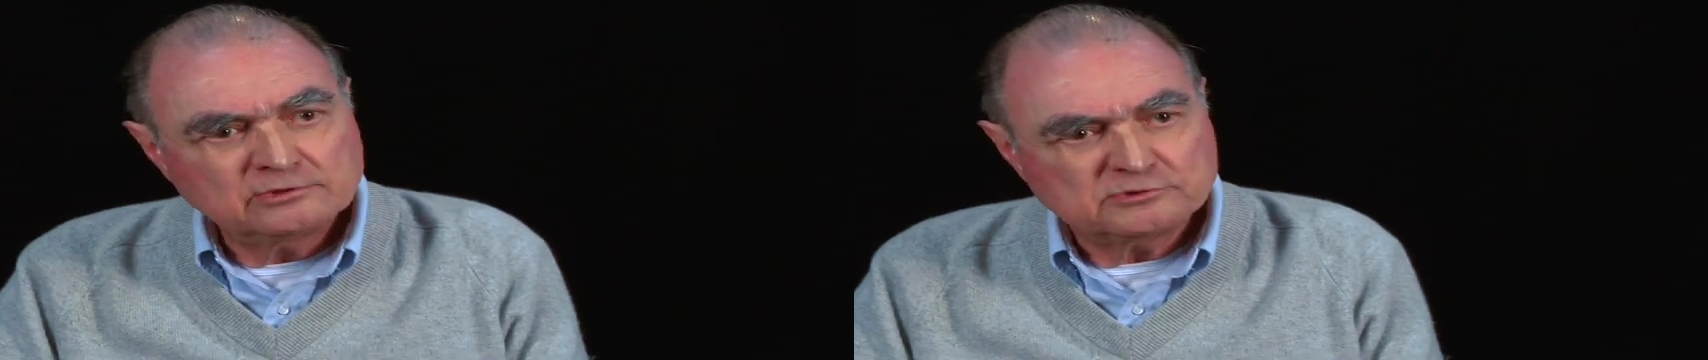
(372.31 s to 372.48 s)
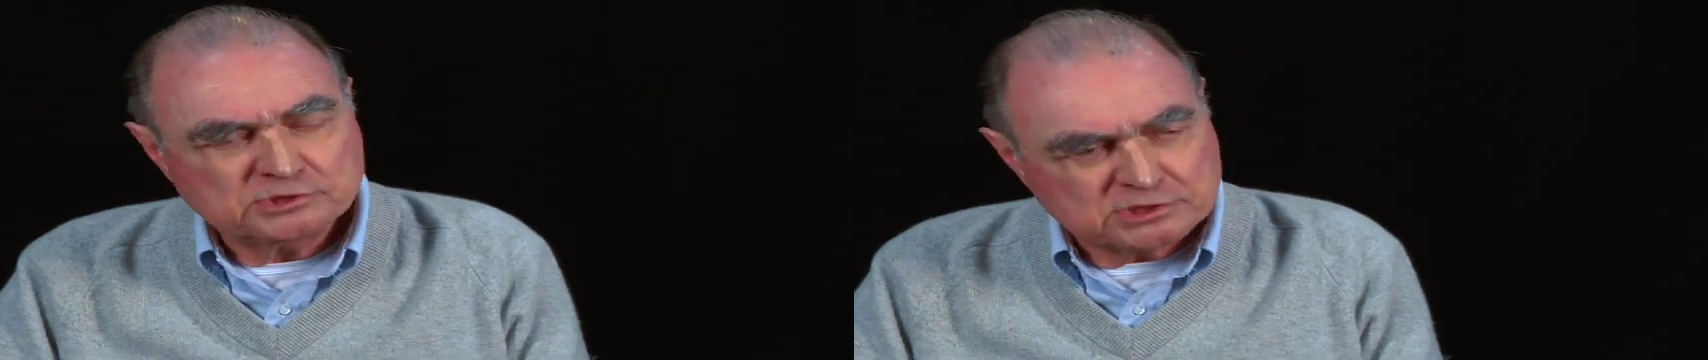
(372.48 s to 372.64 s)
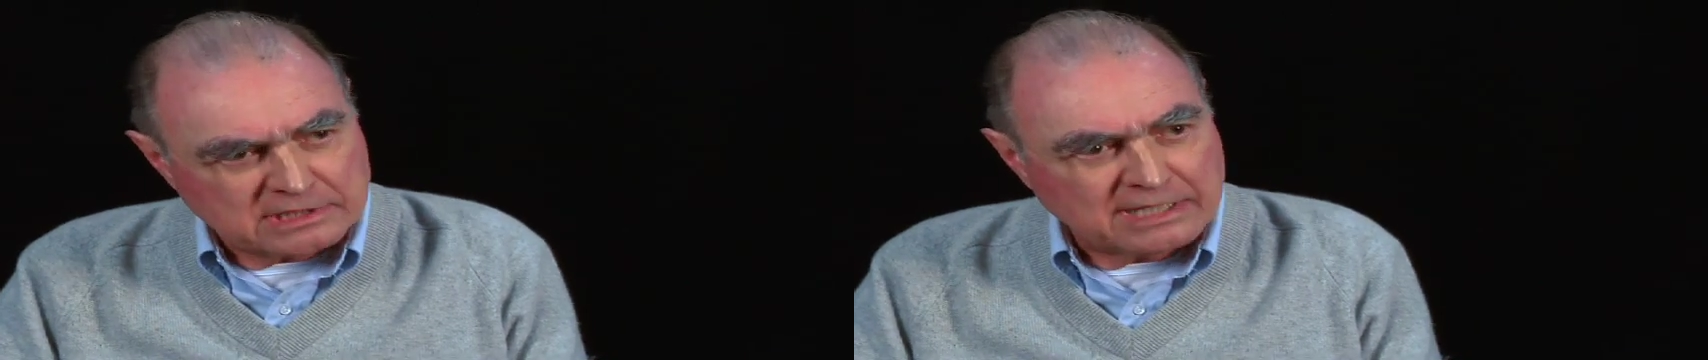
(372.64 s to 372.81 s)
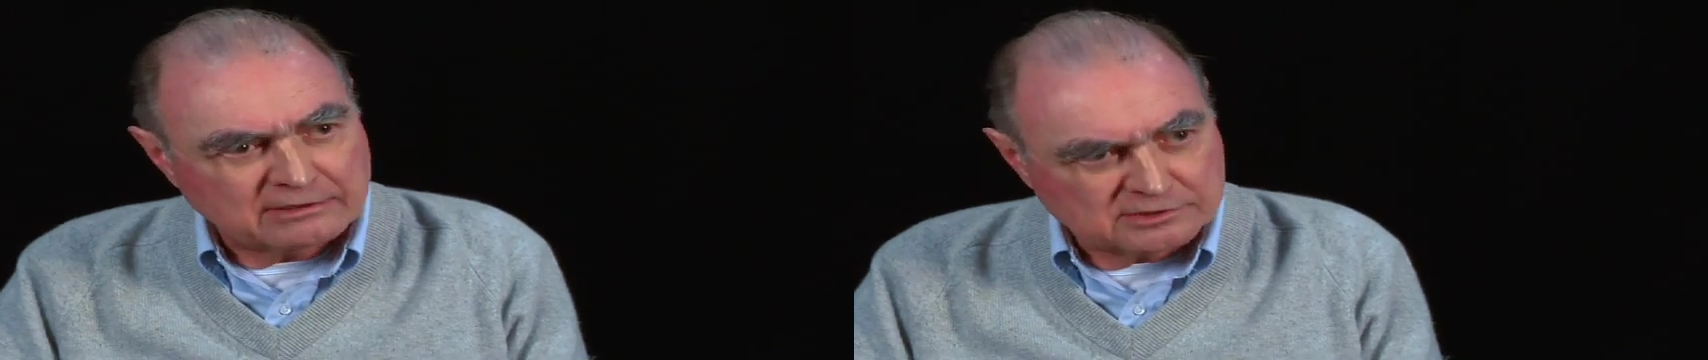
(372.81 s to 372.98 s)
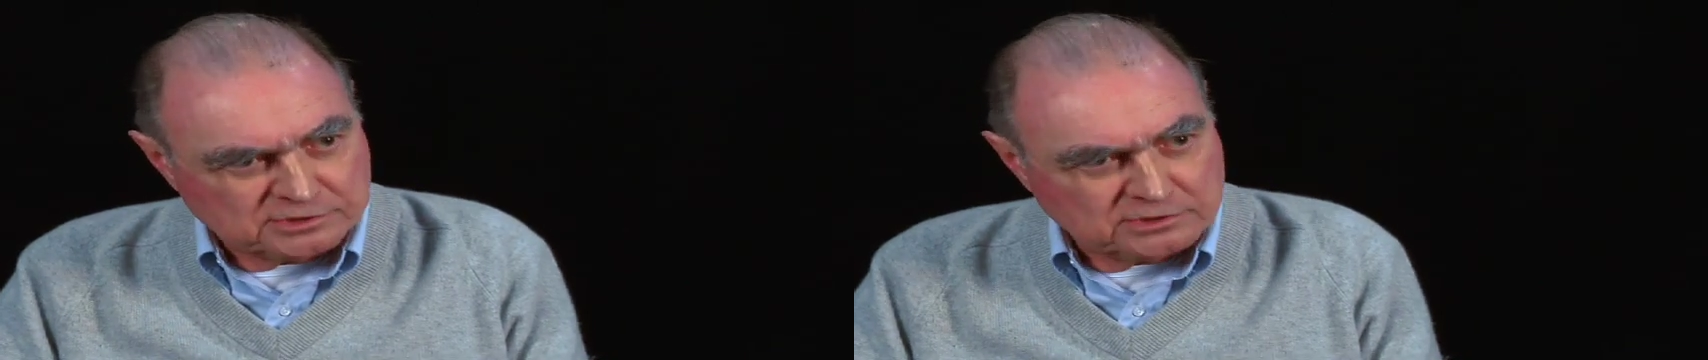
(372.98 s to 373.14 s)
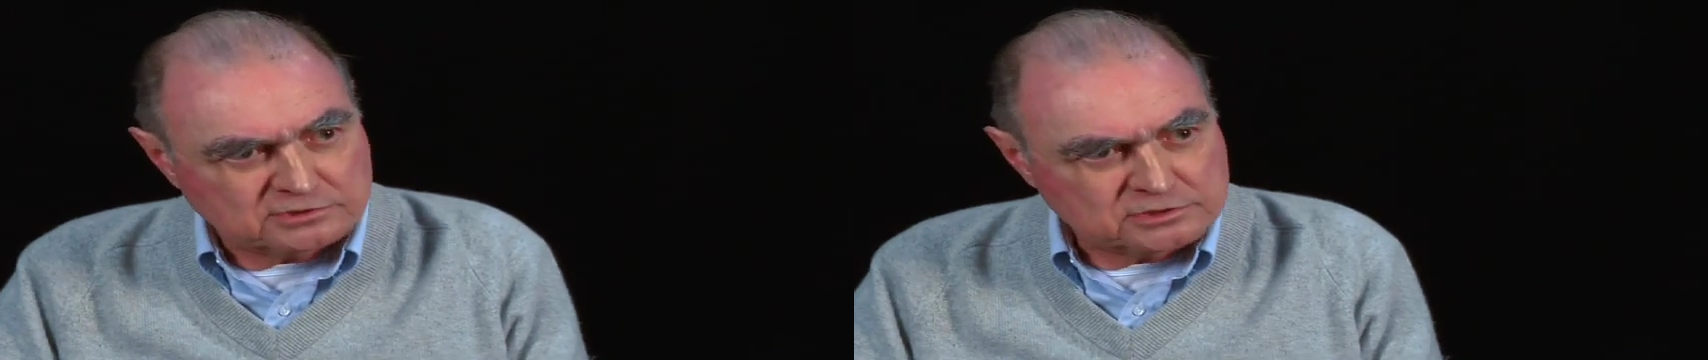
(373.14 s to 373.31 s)
to start
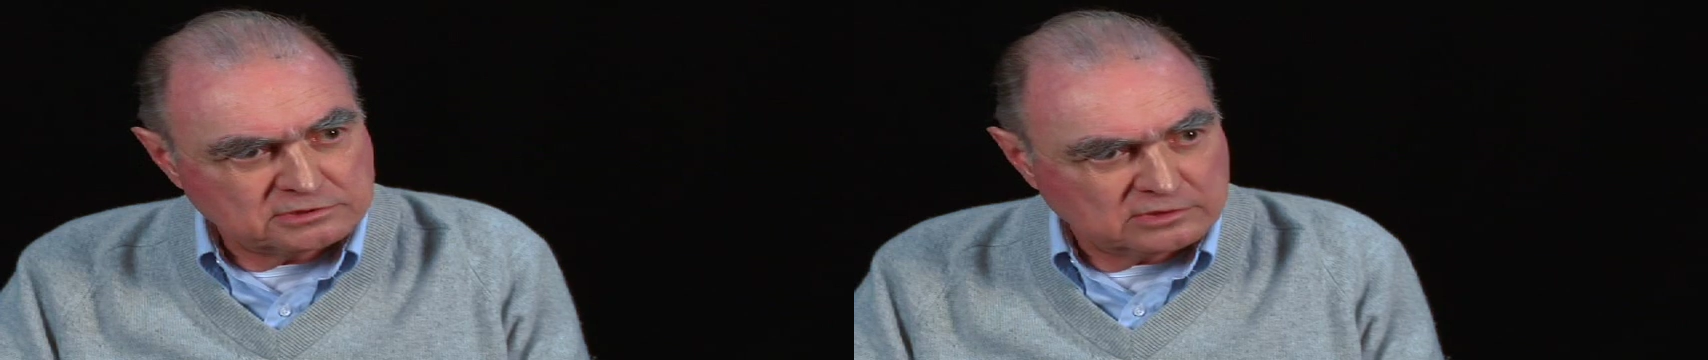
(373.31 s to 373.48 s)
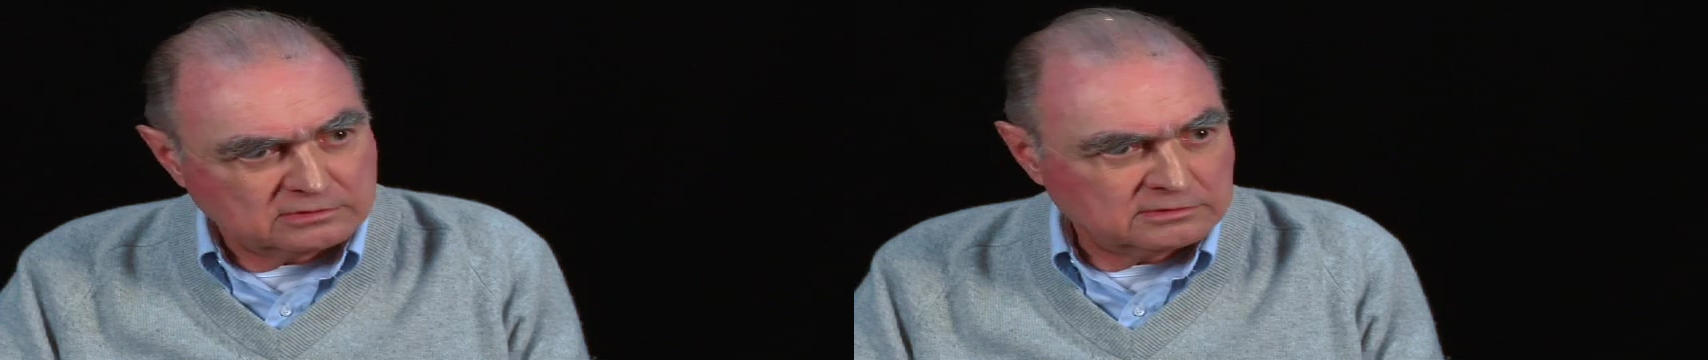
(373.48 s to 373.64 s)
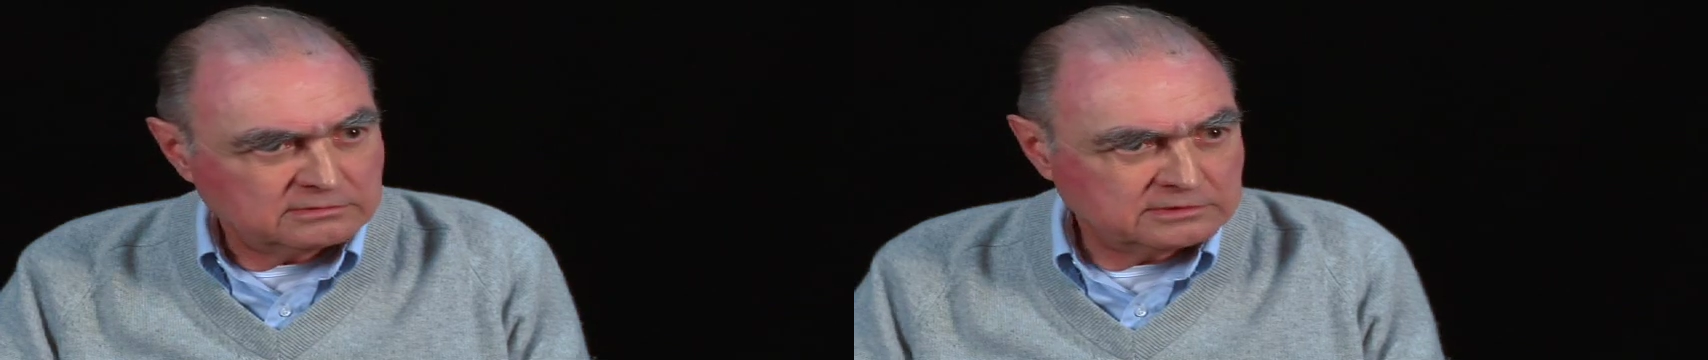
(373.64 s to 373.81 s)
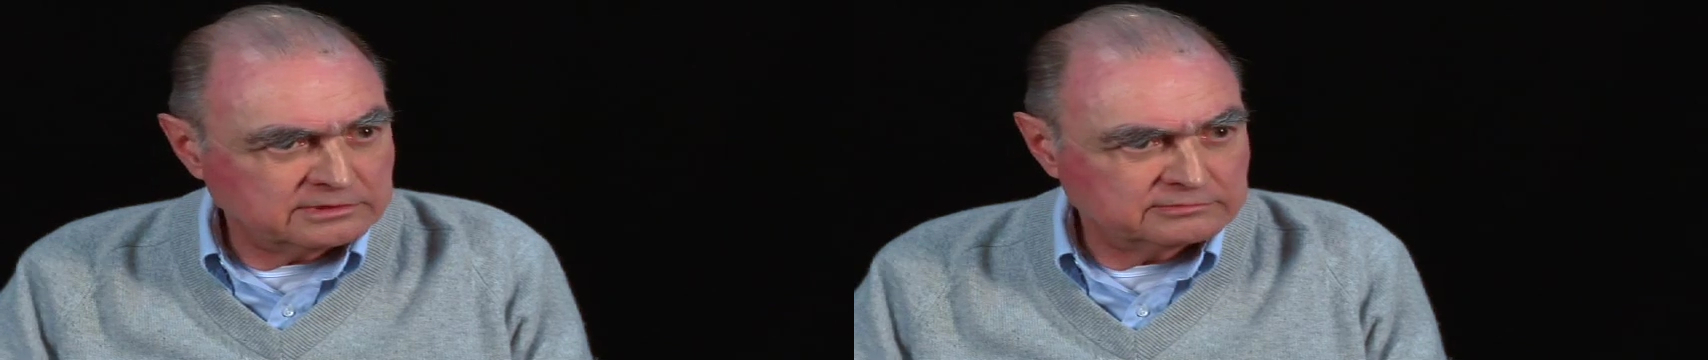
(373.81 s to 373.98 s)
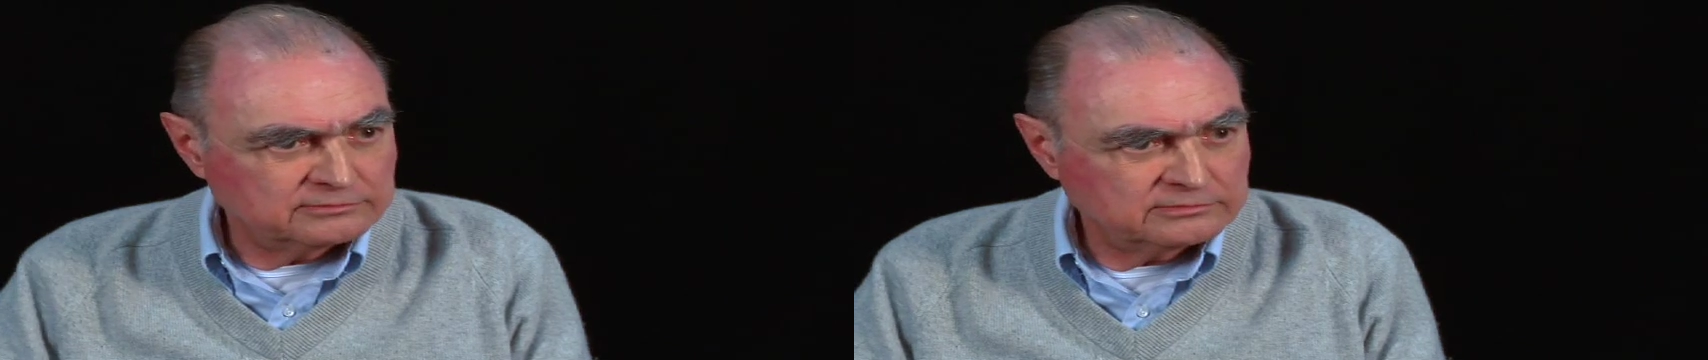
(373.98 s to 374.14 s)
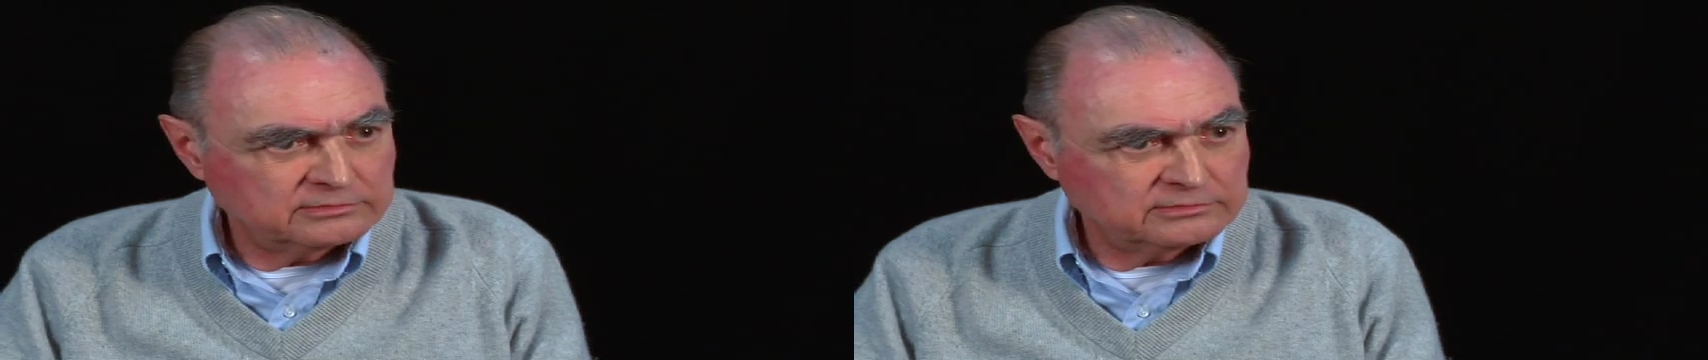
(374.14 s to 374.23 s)
a surgical